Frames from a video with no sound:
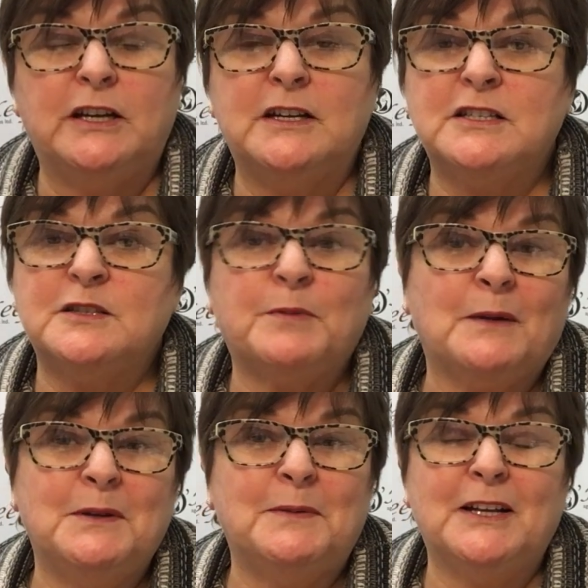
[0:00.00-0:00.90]
because it's
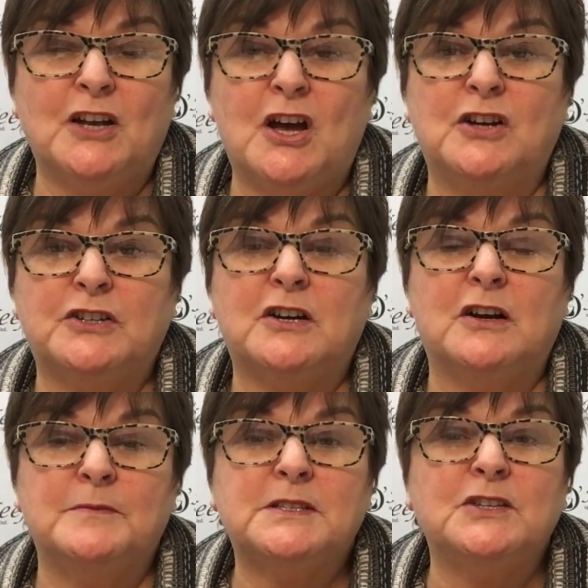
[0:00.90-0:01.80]
probably been a long
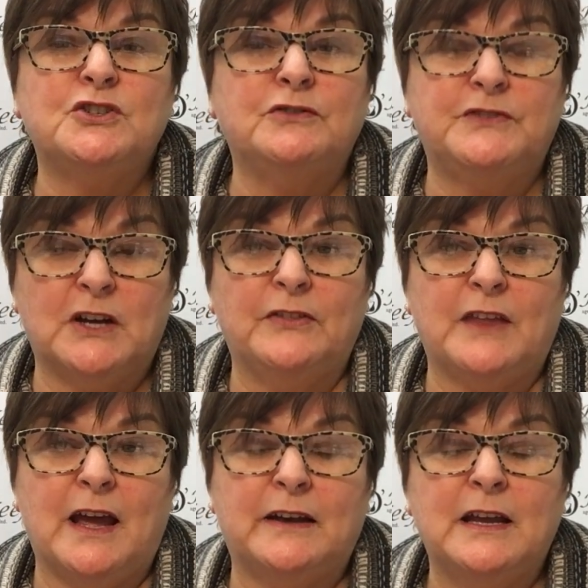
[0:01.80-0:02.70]
time since you've done
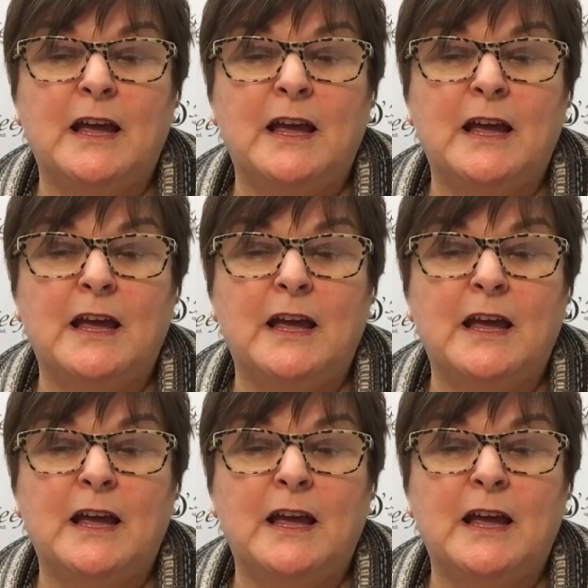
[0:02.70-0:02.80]
that,